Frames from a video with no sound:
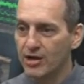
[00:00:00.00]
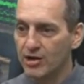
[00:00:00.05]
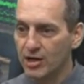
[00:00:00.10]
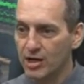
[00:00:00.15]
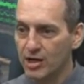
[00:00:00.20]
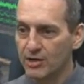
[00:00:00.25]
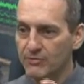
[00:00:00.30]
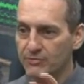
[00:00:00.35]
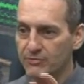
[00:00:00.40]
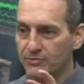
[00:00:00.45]

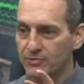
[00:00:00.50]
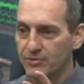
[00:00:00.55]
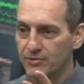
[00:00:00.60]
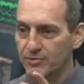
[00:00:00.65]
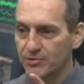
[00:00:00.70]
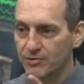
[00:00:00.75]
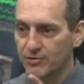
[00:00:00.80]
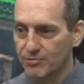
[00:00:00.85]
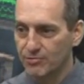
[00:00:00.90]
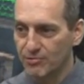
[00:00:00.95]
of
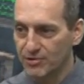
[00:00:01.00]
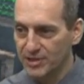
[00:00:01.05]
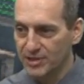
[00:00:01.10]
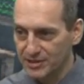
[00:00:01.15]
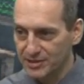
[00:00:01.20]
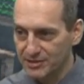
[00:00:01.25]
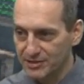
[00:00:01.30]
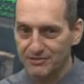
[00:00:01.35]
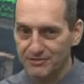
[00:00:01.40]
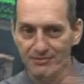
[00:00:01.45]

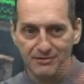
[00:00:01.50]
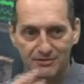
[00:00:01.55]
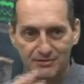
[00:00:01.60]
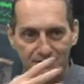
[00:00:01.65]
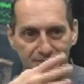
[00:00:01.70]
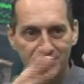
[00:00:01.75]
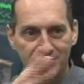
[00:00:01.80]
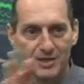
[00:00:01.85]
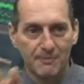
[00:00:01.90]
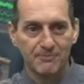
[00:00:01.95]
green
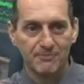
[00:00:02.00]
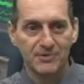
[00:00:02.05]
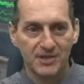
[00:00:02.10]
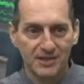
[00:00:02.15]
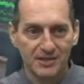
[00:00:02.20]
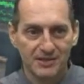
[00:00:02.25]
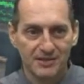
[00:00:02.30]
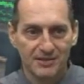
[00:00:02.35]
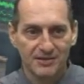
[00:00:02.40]
something.